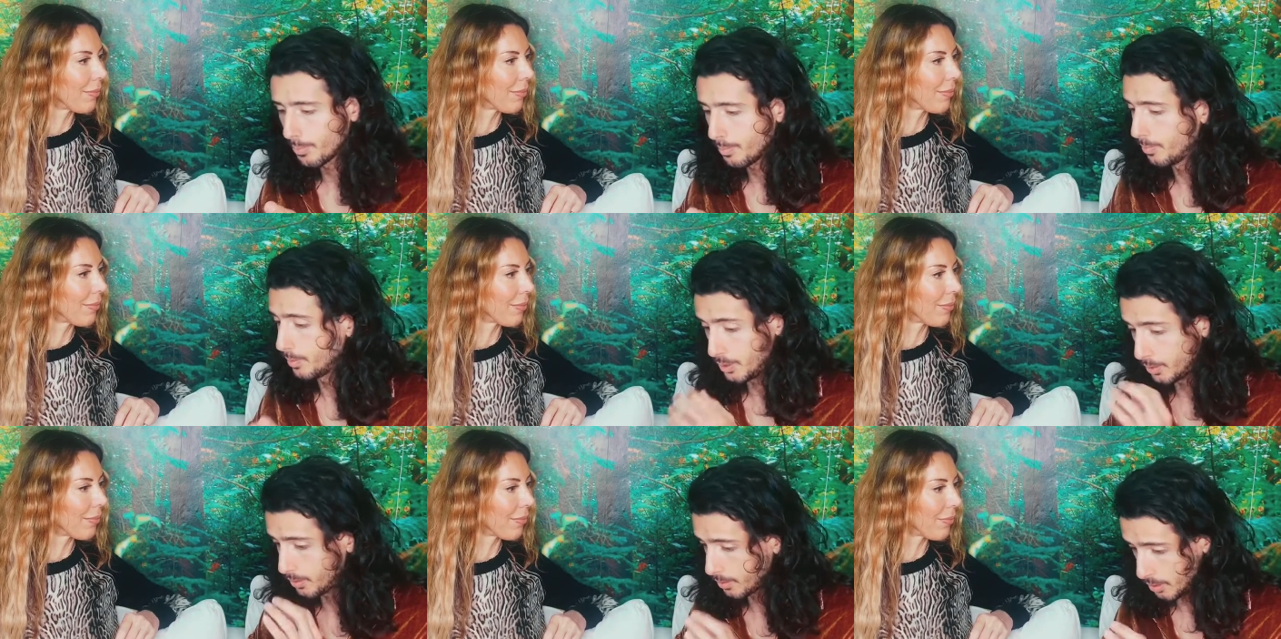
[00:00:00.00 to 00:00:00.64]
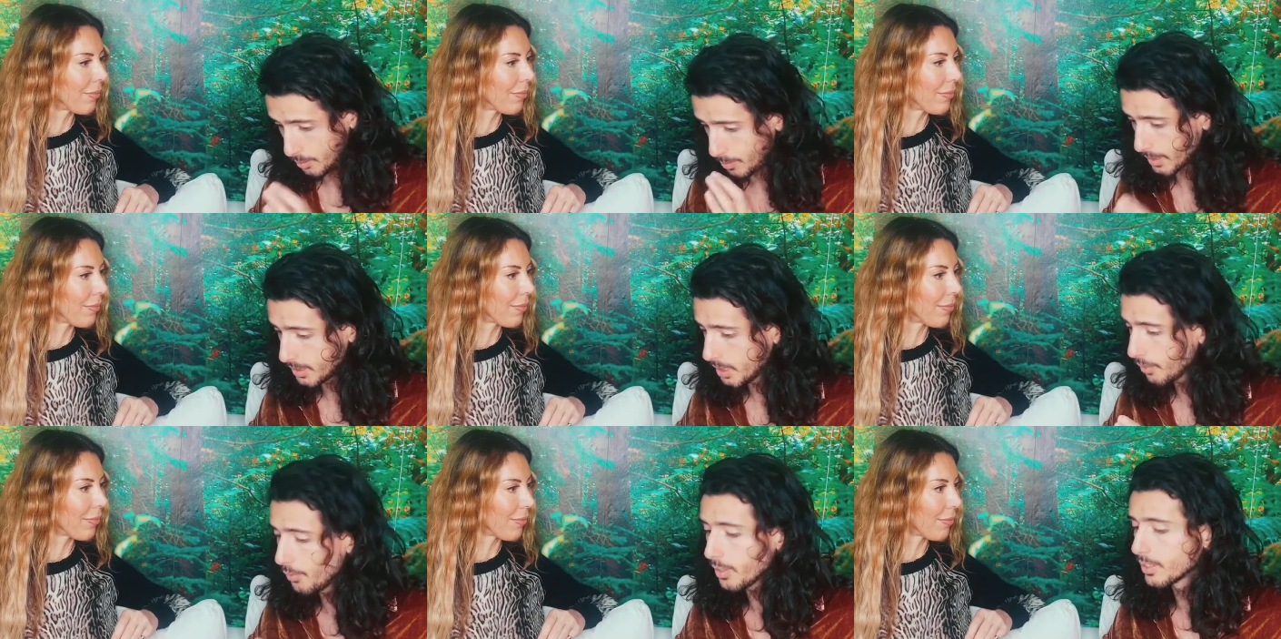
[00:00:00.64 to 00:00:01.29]

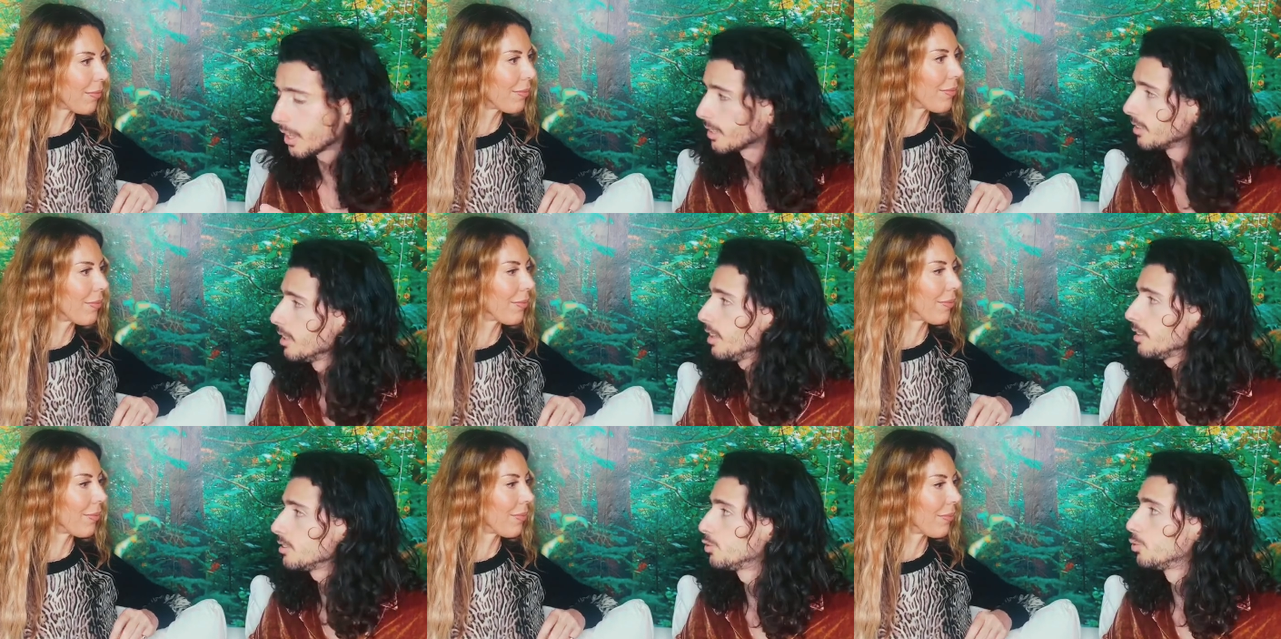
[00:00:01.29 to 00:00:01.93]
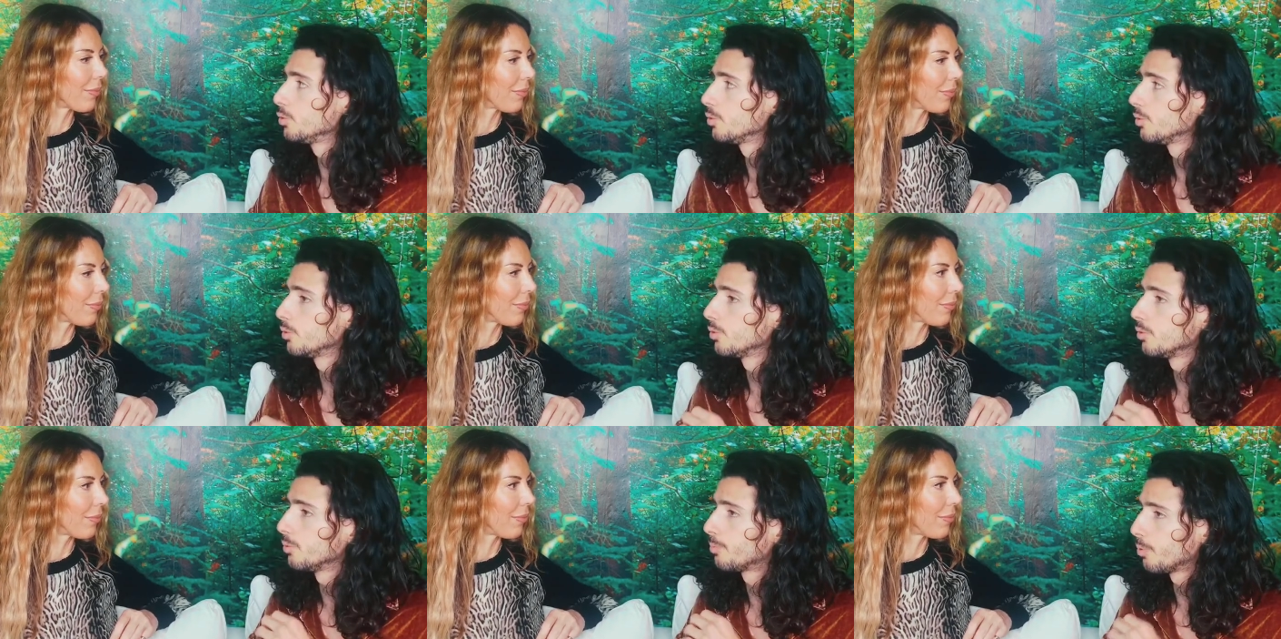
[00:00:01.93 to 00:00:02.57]
Speaker 1: specific techniques
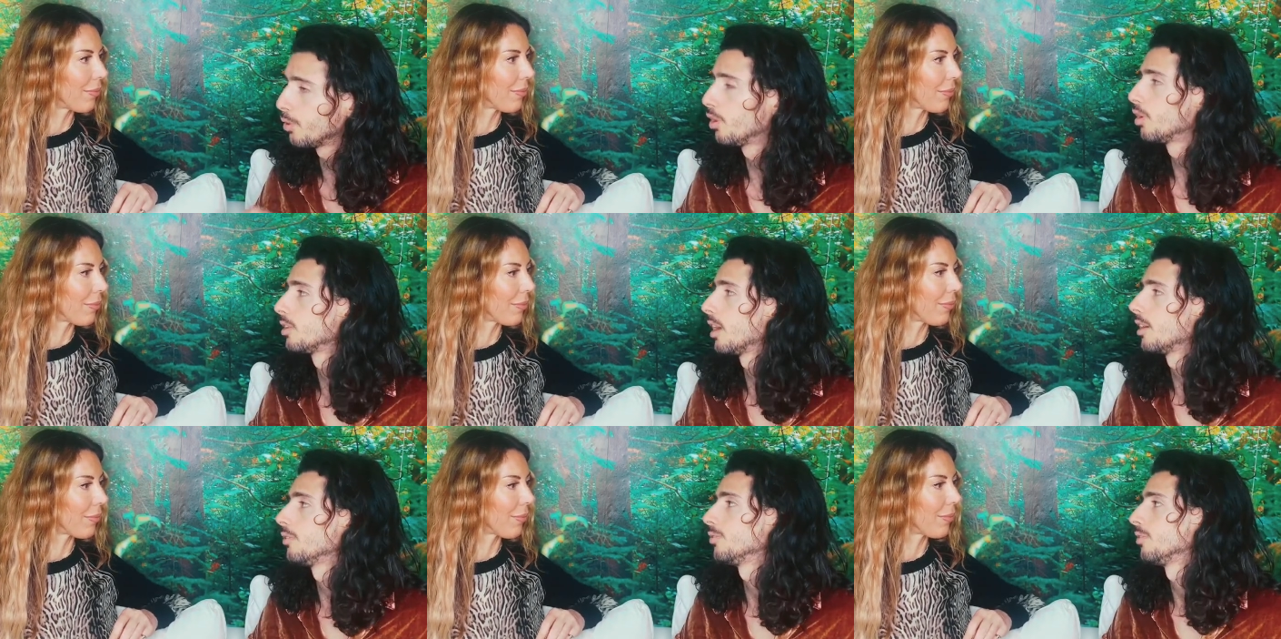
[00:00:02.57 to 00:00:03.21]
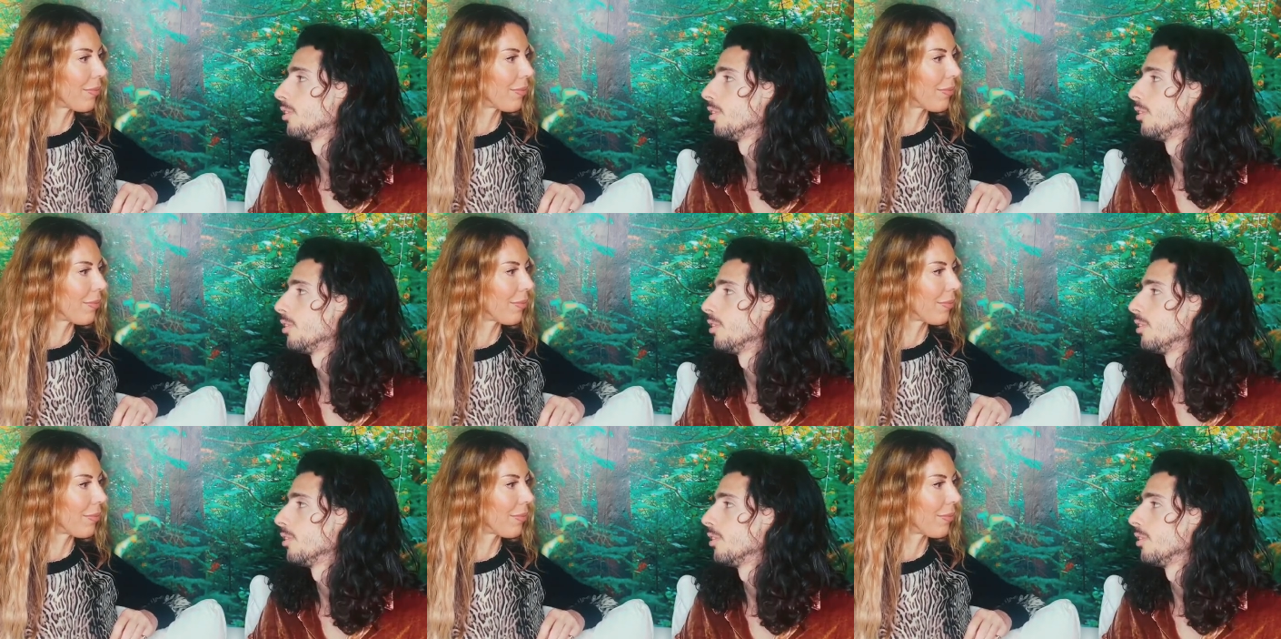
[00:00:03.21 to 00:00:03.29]
to prolong life.